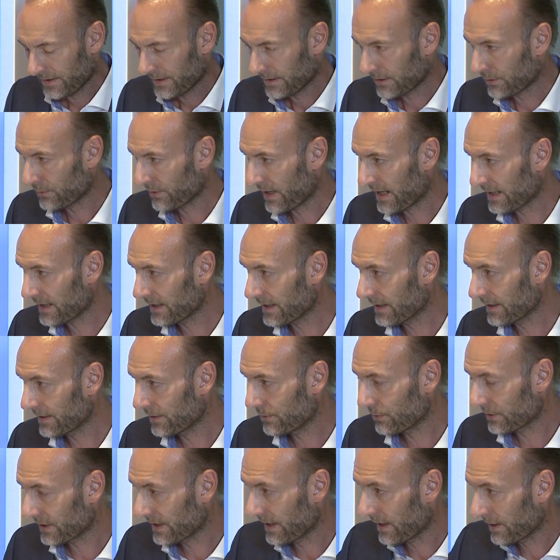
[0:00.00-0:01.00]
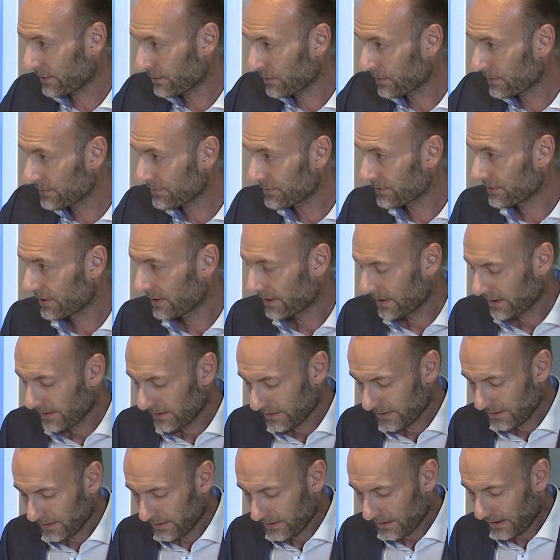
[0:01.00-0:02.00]
Greg Lukianoff,
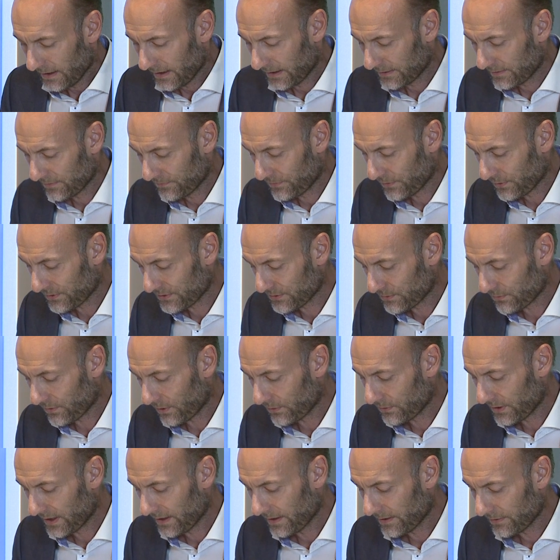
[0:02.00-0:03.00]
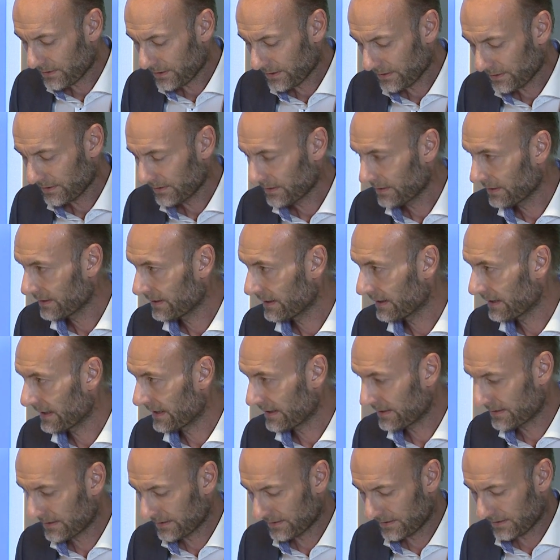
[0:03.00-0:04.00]
at the first row here,
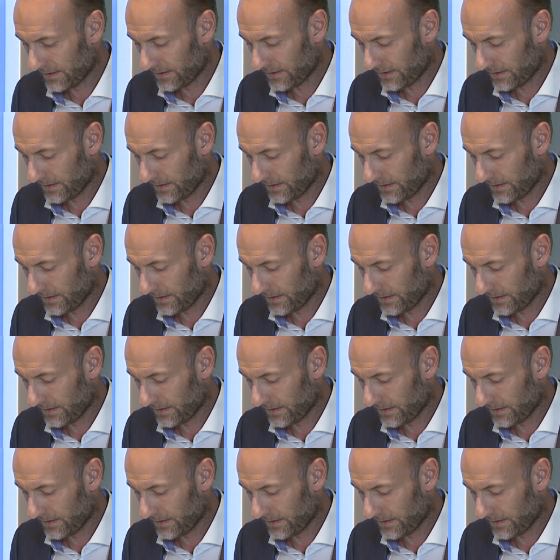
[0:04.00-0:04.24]
it's